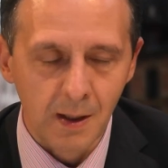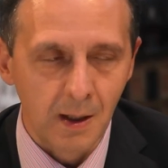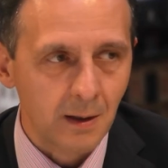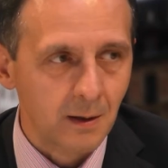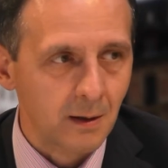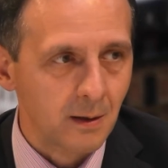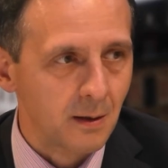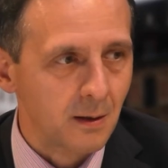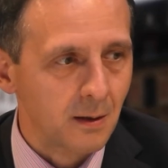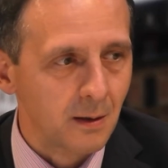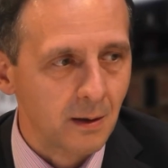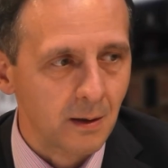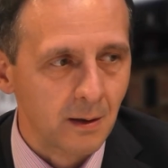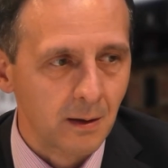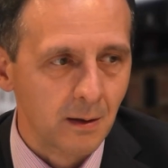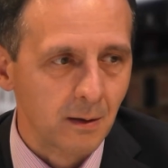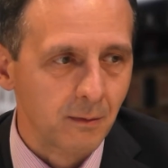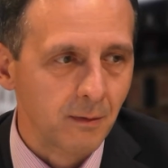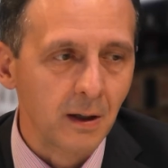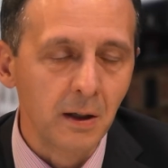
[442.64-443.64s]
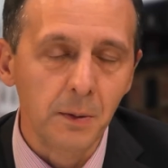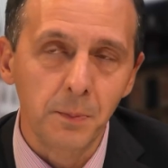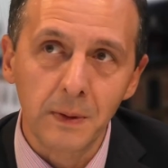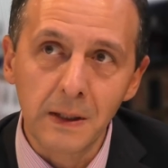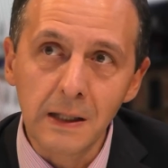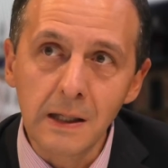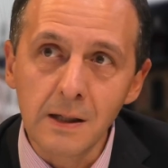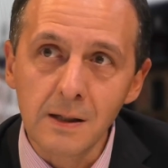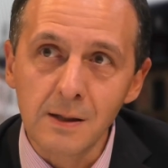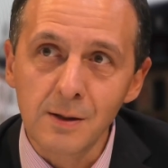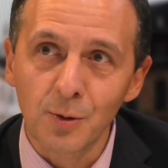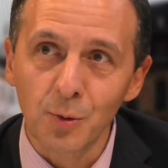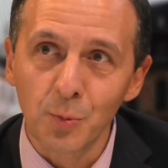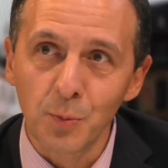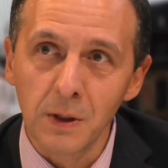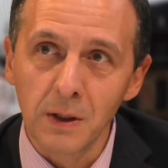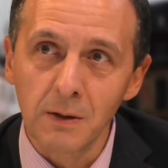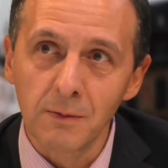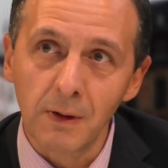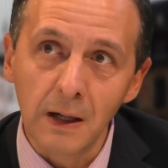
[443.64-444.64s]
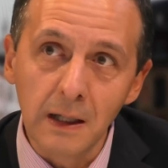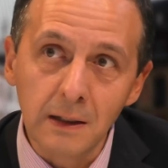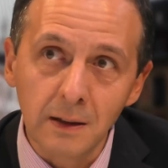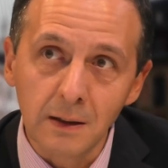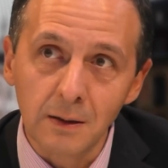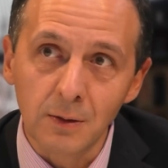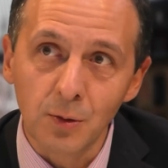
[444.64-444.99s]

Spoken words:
and very pleased to be invited